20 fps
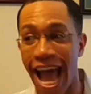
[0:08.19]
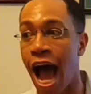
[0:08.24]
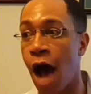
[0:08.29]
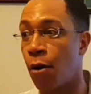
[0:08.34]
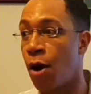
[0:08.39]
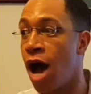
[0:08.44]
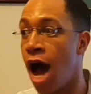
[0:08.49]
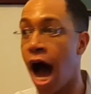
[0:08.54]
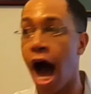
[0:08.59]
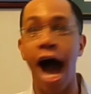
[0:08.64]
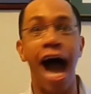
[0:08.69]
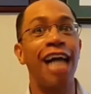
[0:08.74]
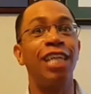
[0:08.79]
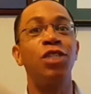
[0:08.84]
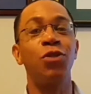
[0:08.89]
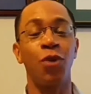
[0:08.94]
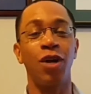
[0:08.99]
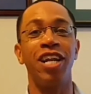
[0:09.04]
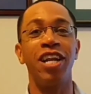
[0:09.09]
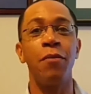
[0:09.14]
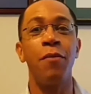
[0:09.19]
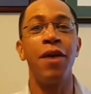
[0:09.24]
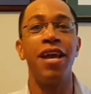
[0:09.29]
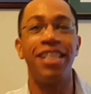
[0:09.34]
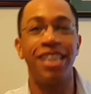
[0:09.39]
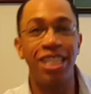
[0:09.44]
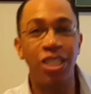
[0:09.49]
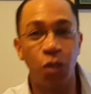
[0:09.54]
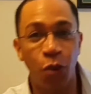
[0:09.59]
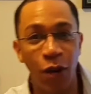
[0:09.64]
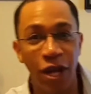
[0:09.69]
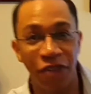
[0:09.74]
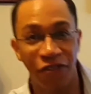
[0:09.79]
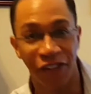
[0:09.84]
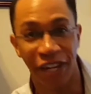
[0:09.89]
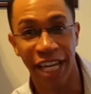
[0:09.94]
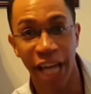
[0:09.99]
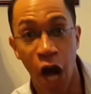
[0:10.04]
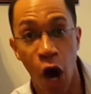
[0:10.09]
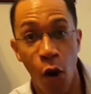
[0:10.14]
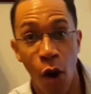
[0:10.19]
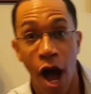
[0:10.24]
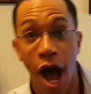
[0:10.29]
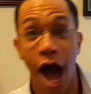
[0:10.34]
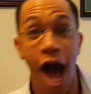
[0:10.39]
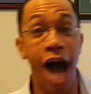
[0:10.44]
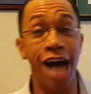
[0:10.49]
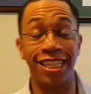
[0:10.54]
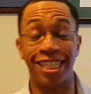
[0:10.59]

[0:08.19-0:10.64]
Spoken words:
Now, I just wanted to make this quick video